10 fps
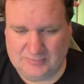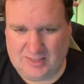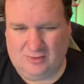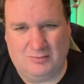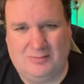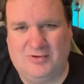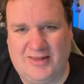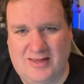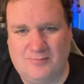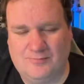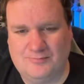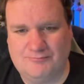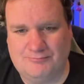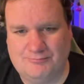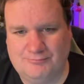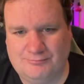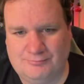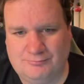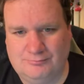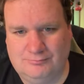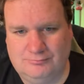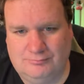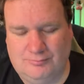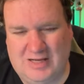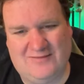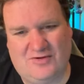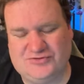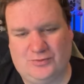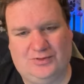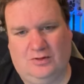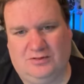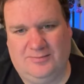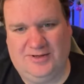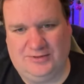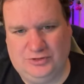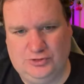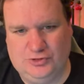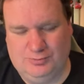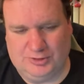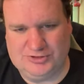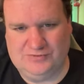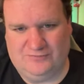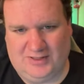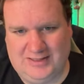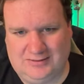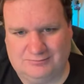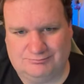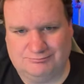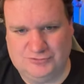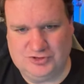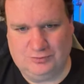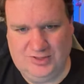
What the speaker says: I don't remember that. But I've also really only been a YouTube person for, like, 2